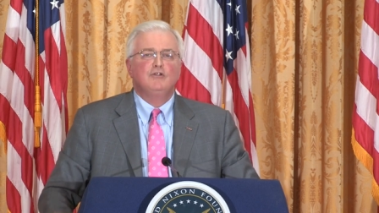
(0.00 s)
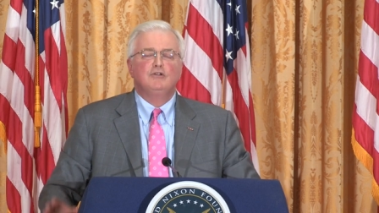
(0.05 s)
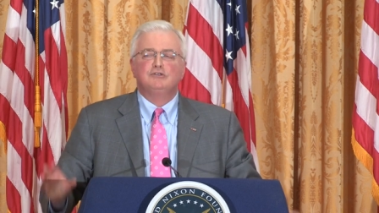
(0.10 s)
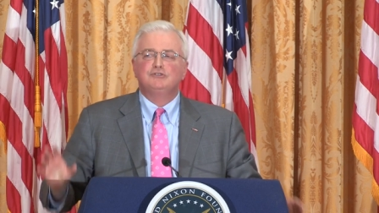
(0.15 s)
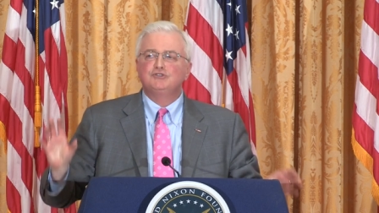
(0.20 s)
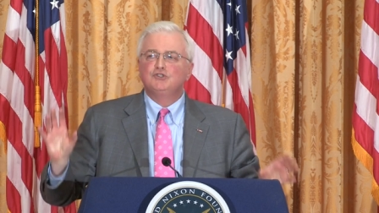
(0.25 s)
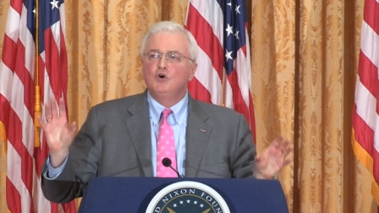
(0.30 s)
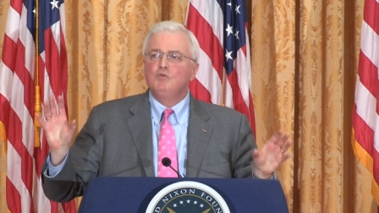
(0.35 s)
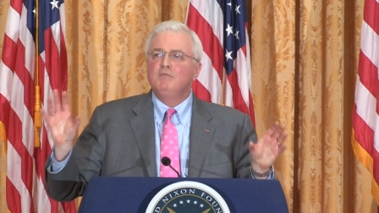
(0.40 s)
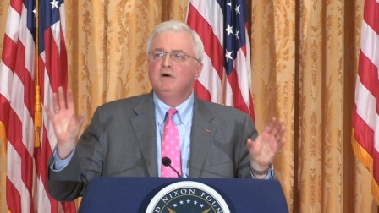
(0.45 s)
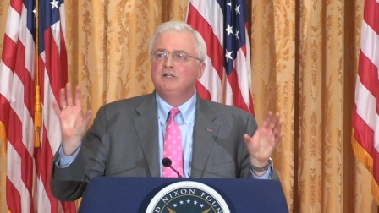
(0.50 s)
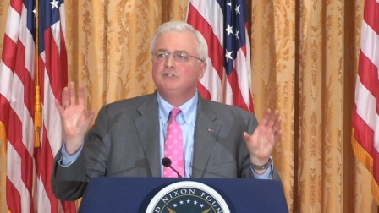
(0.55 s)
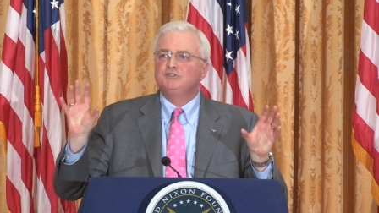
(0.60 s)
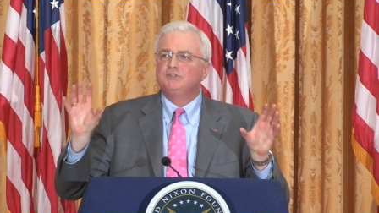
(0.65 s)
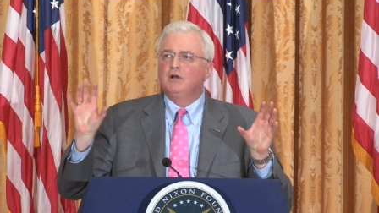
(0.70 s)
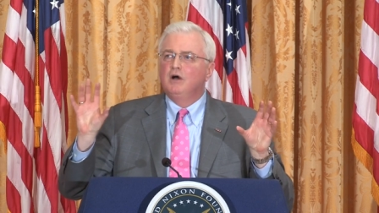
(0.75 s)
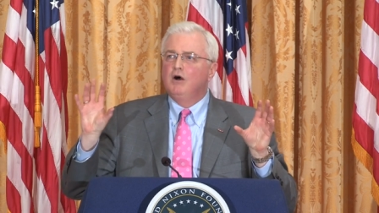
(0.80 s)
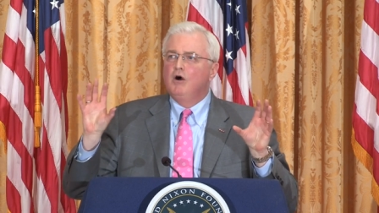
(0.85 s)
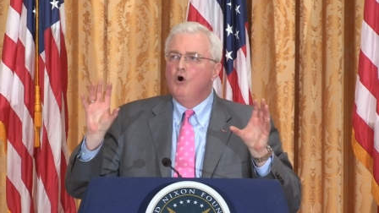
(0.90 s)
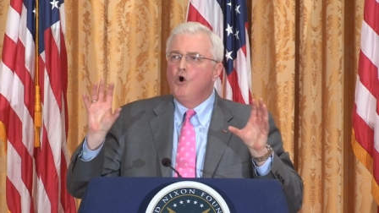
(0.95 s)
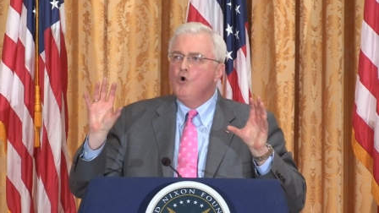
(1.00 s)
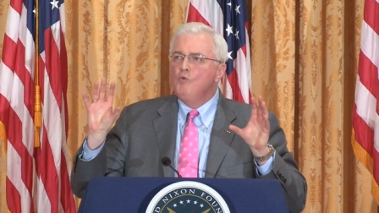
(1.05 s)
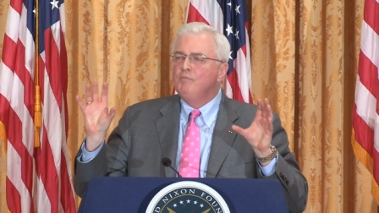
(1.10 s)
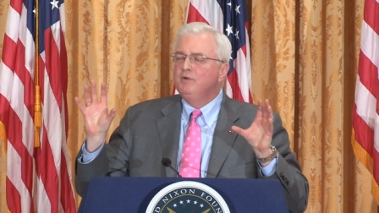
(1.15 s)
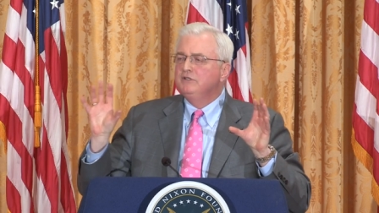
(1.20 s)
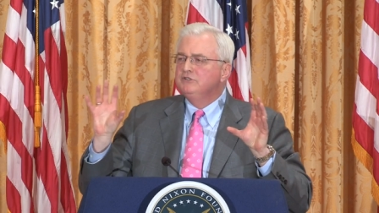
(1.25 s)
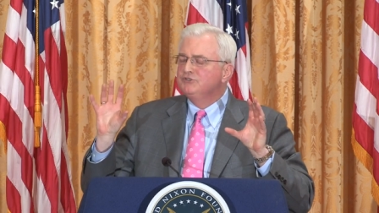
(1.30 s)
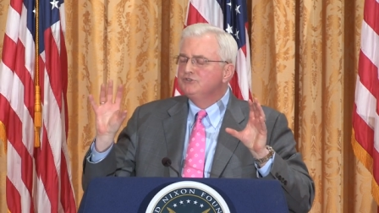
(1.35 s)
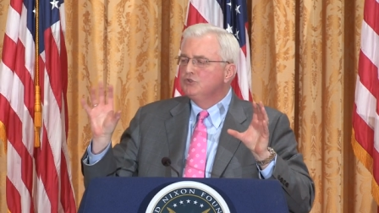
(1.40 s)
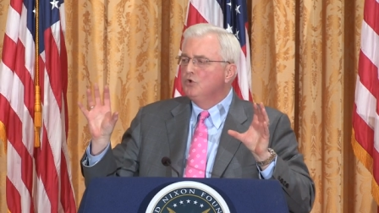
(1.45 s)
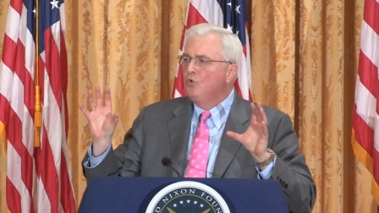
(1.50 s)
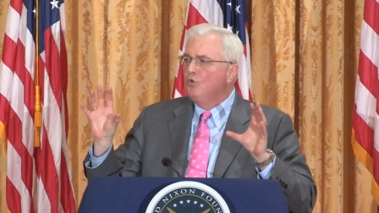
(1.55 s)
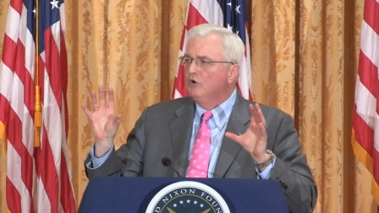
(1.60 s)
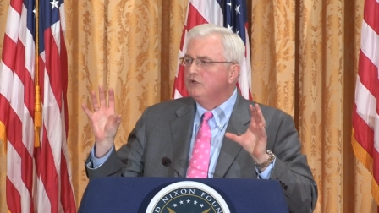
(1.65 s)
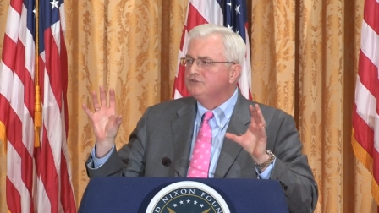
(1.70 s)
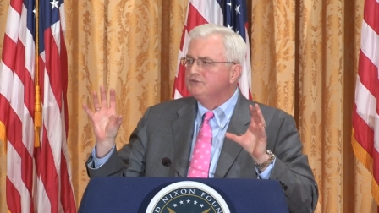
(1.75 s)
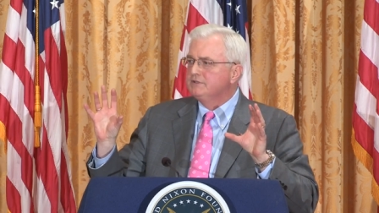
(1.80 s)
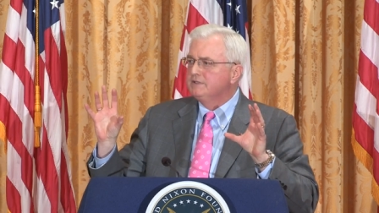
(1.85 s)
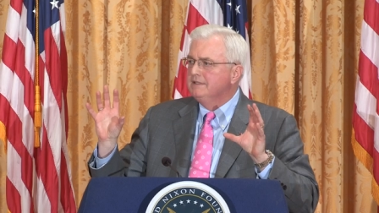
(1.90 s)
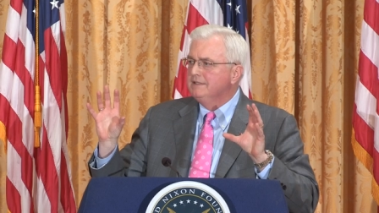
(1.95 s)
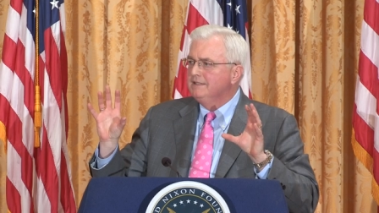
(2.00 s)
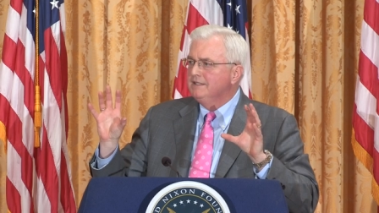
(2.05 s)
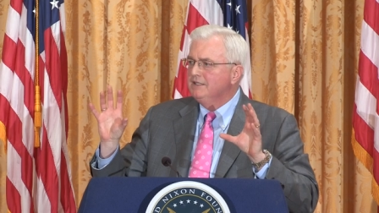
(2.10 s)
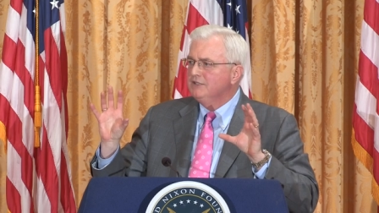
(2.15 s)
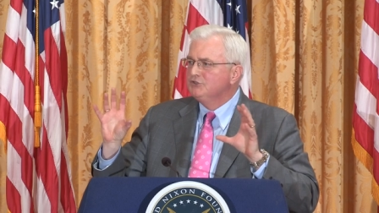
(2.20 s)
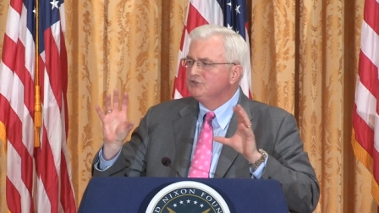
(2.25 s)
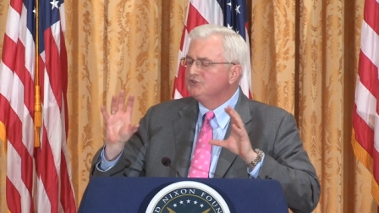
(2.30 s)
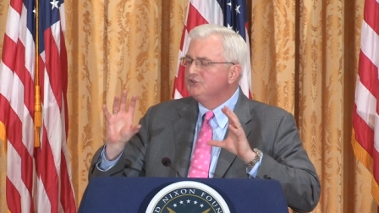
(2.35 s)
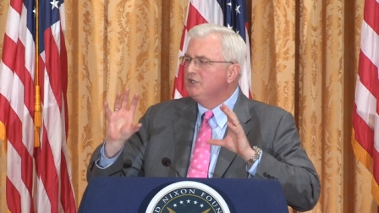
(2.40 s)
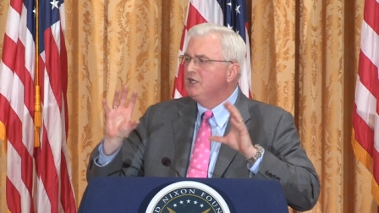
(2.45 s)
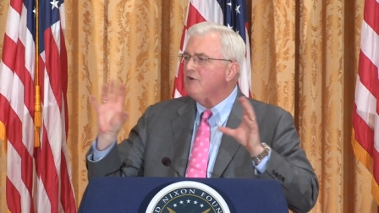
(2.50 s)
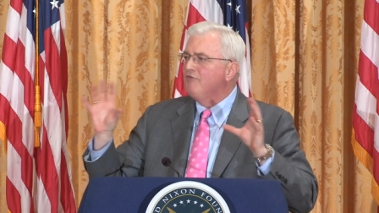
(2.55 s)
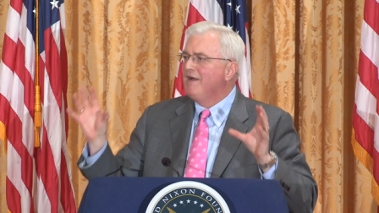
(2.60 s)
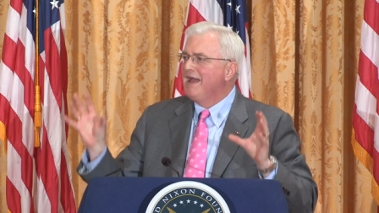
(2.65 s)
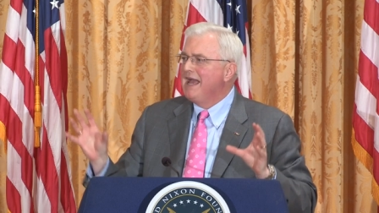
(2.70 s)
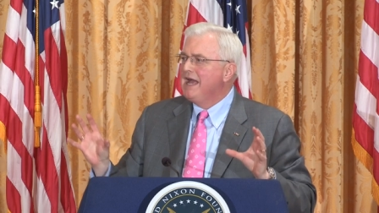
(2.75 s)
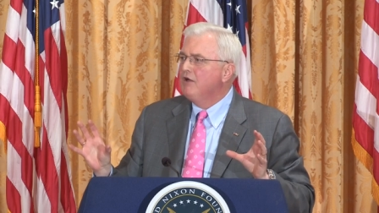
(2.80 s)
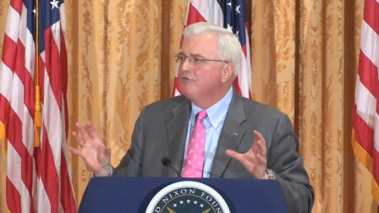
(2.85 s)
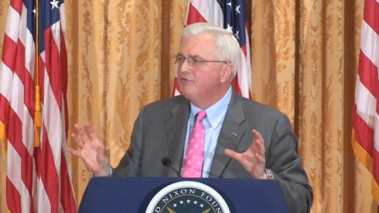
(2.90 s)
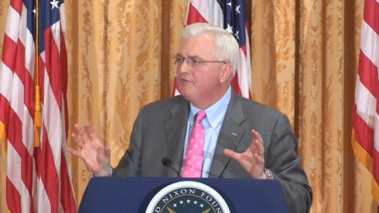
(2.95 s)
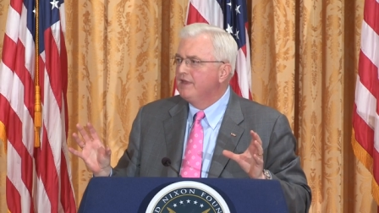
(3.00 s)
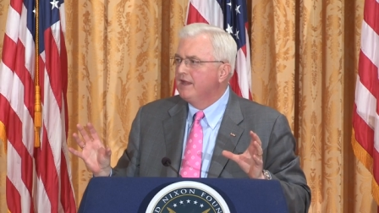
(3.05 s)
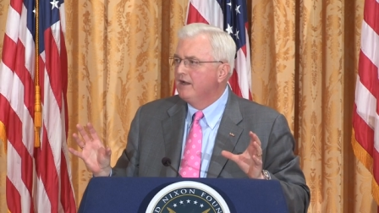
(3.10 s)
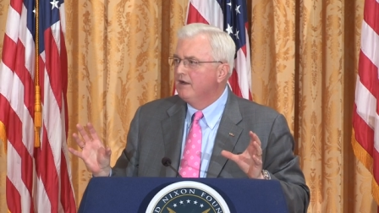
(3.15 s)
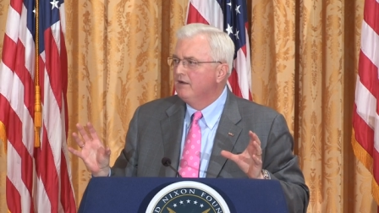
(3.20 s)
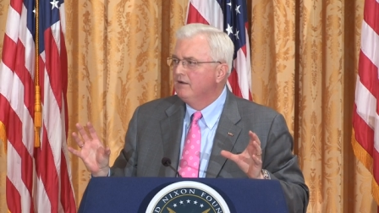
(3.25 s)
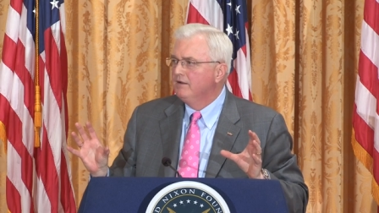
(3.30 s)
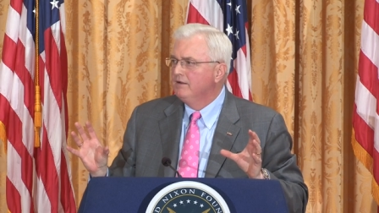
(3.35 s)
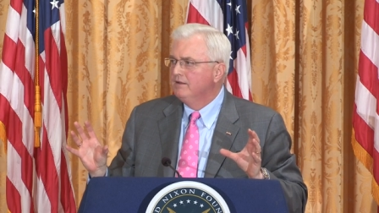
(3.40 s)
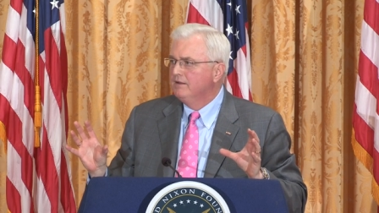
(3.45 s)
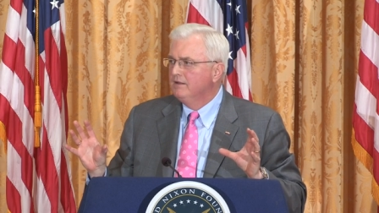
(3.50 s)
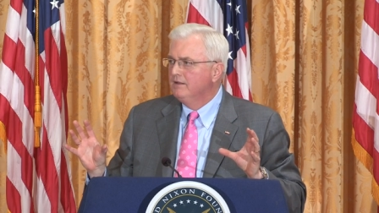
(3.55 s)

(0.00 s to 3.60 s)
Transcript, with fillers: There's so much open source stuff out there